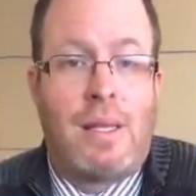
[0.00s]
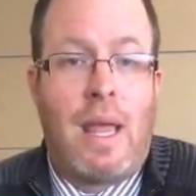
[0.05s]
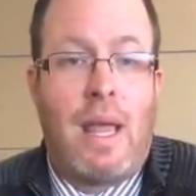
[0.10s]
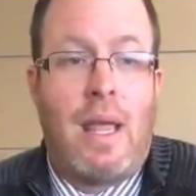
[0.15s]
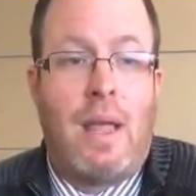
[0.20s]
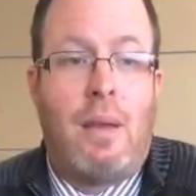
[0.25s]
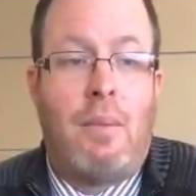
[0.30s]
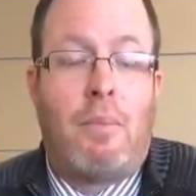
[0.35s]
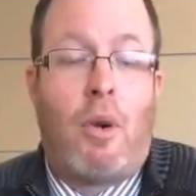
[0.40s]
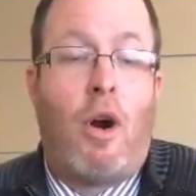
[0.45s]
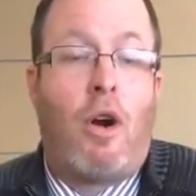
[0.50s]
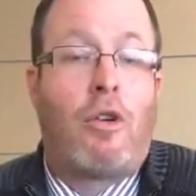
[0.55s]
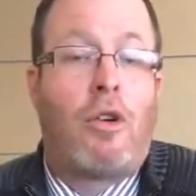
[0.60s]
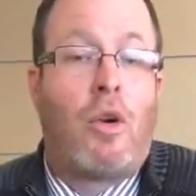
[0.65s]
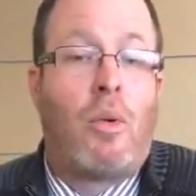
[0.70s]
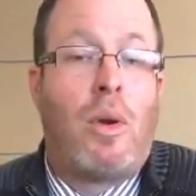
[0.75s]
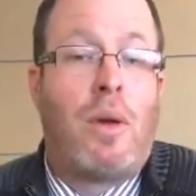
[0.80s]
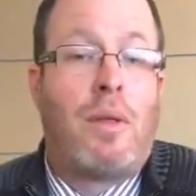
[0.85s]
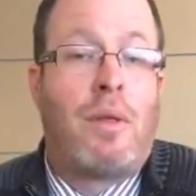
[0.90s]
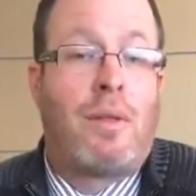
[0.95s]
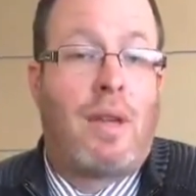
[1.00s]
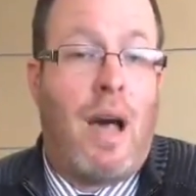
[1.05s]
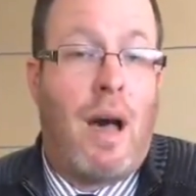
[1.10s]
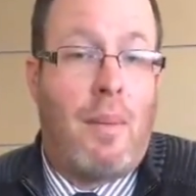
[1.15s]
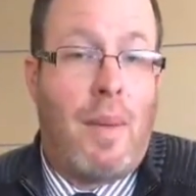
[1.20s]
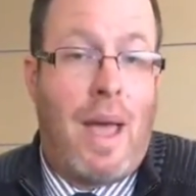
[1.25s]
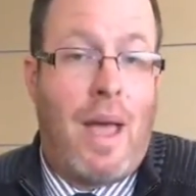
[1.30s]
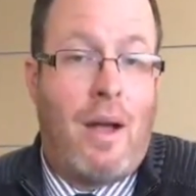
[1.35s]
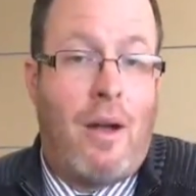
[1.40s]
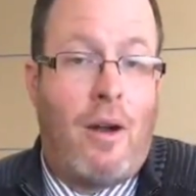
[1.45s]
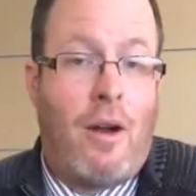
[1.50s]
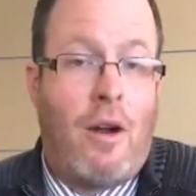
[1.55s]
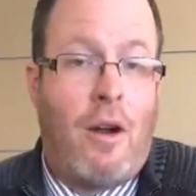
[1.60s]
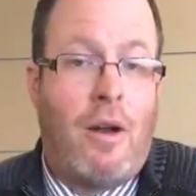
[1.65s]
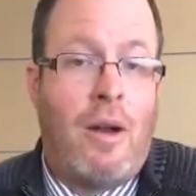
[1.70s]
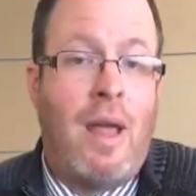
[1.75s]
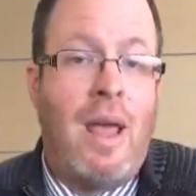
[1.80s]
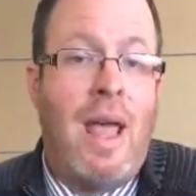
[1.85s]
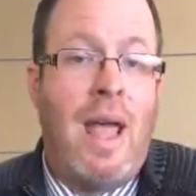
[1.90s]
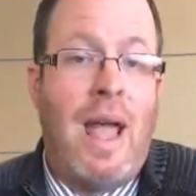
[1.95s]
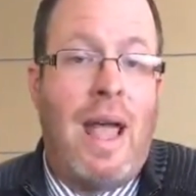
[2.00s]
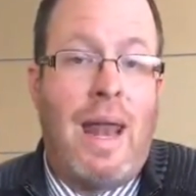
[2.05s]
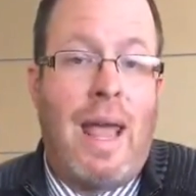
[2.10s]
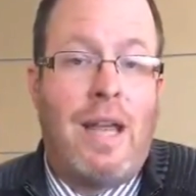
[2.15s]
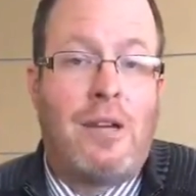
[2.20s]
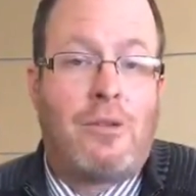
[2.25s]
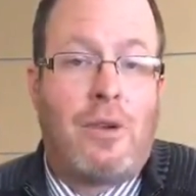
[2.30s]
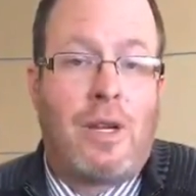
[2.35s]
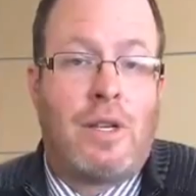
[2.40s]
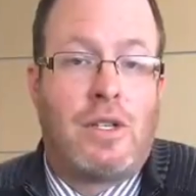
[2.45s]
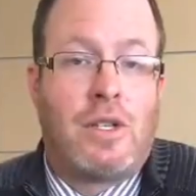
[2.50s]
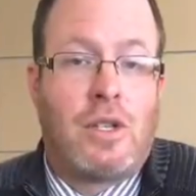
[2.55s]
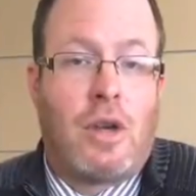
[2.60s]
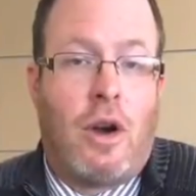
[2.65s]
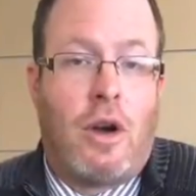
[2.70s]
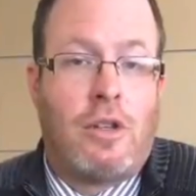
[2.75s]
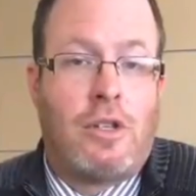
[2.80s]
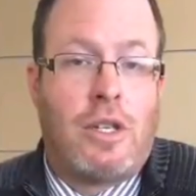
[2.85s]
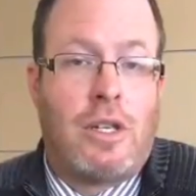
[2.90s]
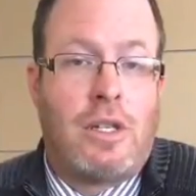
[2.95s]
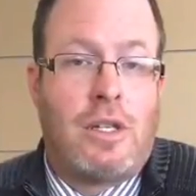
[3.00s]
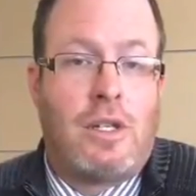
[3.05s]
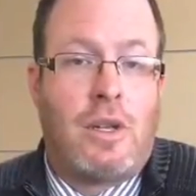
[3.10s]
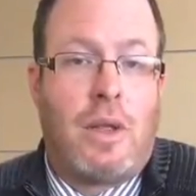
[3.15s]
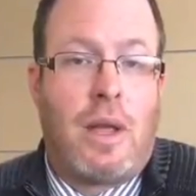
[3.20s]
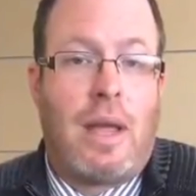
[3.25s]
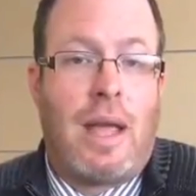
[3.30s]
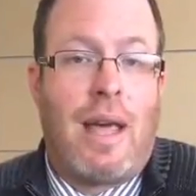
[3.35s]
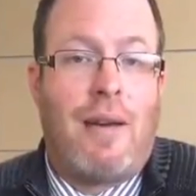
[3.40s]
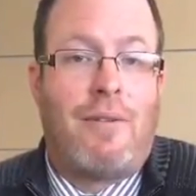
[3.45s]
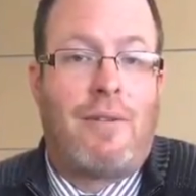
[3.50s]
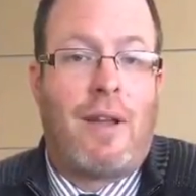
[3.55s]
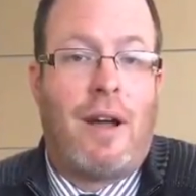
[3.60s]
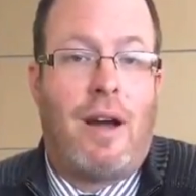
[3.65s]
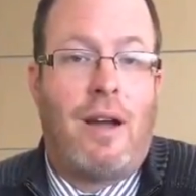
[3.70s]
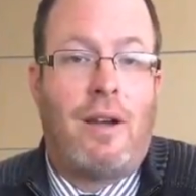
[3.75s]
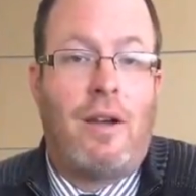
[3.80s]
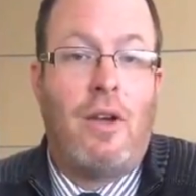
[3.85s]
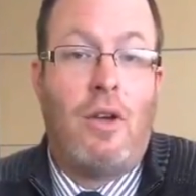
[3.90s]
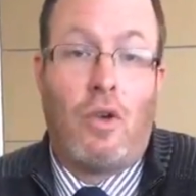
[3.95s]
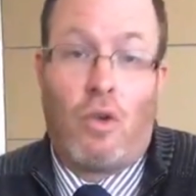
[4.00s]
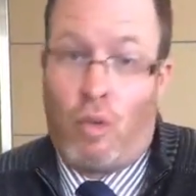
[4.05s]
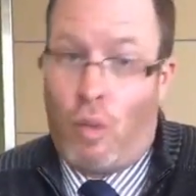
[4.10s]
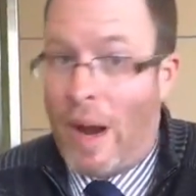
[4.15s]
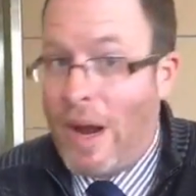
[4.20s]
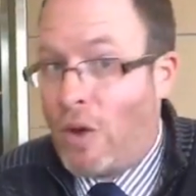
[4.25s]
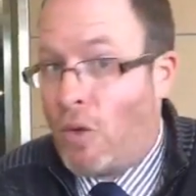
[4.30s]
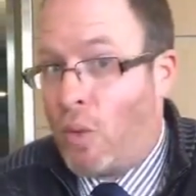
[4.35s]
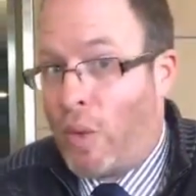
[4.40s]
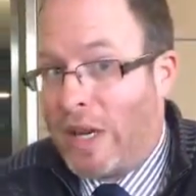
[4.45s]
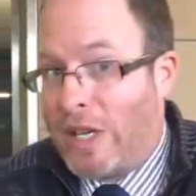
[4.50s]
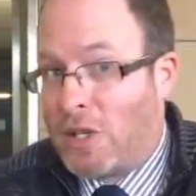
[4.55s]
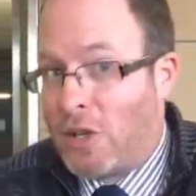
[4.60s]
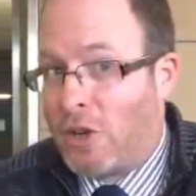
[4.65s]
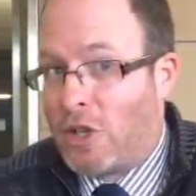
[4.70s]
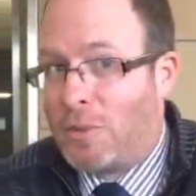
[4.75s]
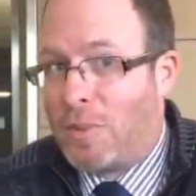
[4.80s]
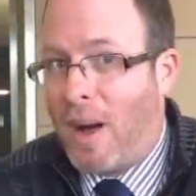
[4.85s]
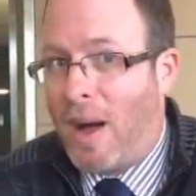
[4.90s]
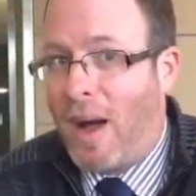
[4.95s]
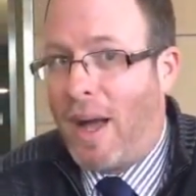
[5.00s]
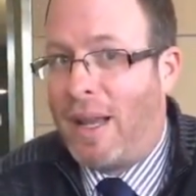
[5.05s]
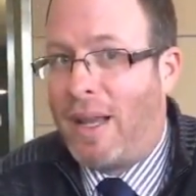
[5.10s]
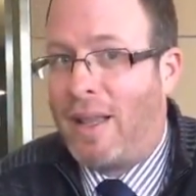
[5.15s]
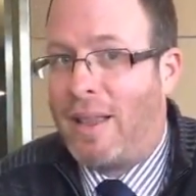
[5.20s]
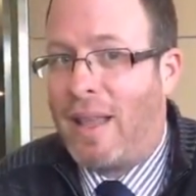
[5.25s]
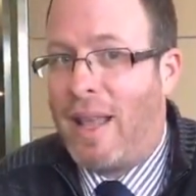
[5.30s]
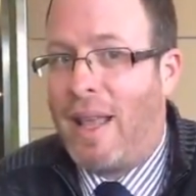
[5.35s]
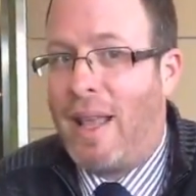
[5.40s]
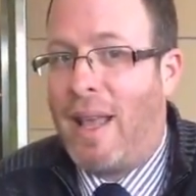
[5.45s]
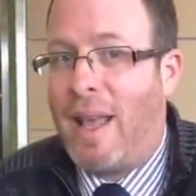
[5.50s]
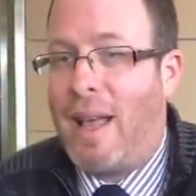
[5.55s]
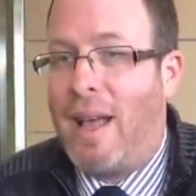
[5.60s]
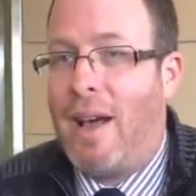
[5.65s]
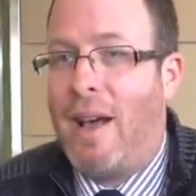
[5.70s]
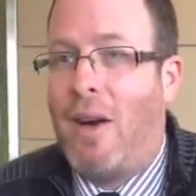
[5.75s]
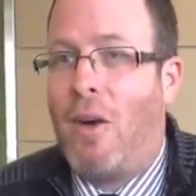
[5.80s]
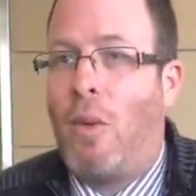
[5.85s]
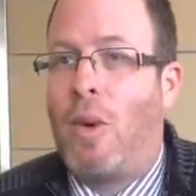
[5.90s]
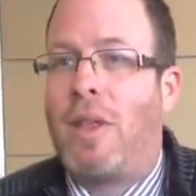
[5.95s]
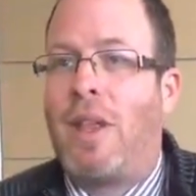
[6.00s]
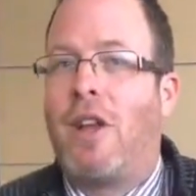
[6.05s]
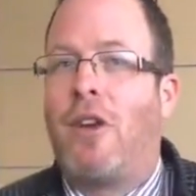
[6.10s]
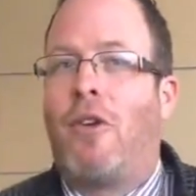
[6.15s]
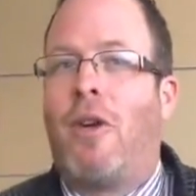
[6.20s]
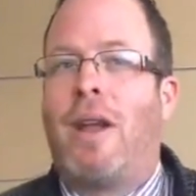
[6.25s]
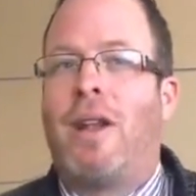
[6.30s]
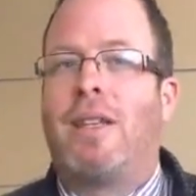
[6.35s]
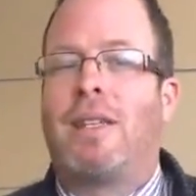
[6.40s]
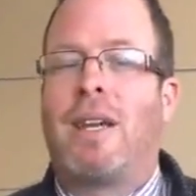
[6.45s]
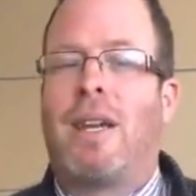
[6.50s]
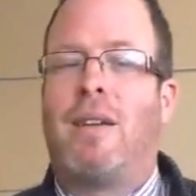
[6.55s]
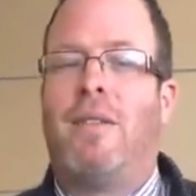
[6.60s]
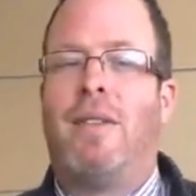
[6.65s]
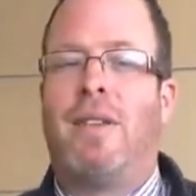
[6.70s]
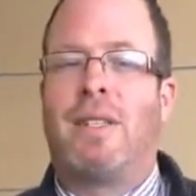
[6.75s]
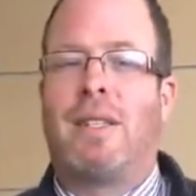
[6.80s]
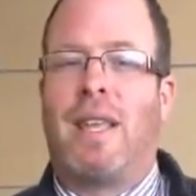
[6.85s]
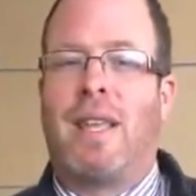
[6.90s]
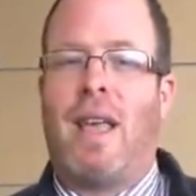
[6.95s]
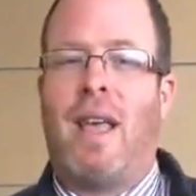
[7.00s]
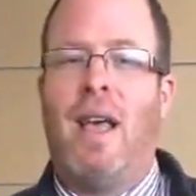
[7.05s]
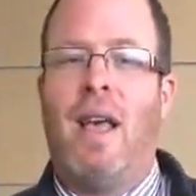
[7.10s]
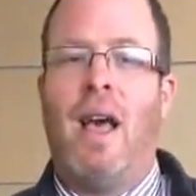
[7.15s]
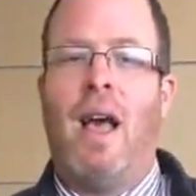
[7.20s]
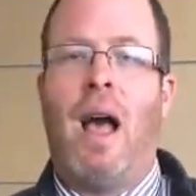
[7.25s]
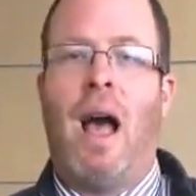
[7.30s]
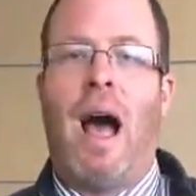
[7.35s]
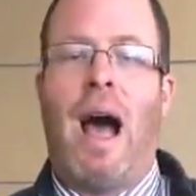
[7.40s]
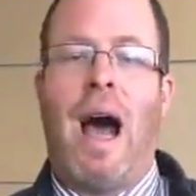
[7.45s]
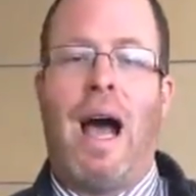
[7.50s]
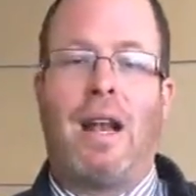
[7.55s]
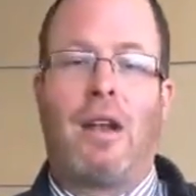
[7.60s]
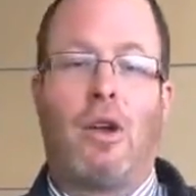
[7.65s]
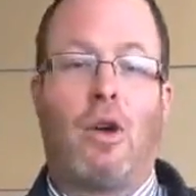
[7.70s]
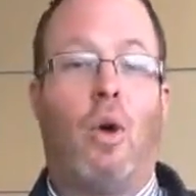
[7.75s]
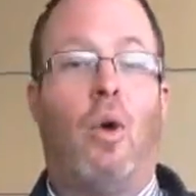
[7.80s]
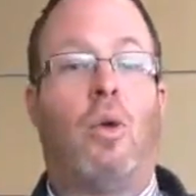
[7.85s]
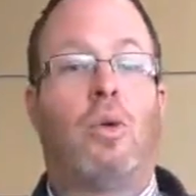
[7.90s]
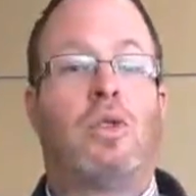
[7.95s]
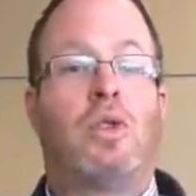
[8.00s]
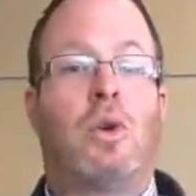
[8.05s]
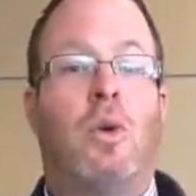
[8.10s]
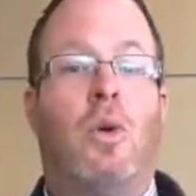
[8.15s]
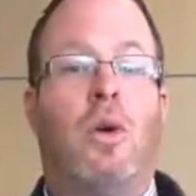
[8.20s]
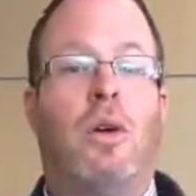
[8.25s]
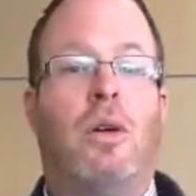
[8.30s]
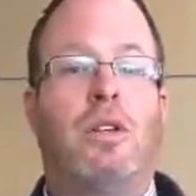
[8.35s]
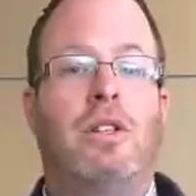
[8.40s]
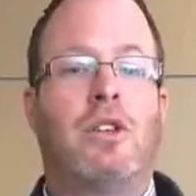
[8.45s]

They partner with Tom Ahern and Adrian Sargeant, so they have got great research behind it. They uh, what they create is kind of this like hot and cold score.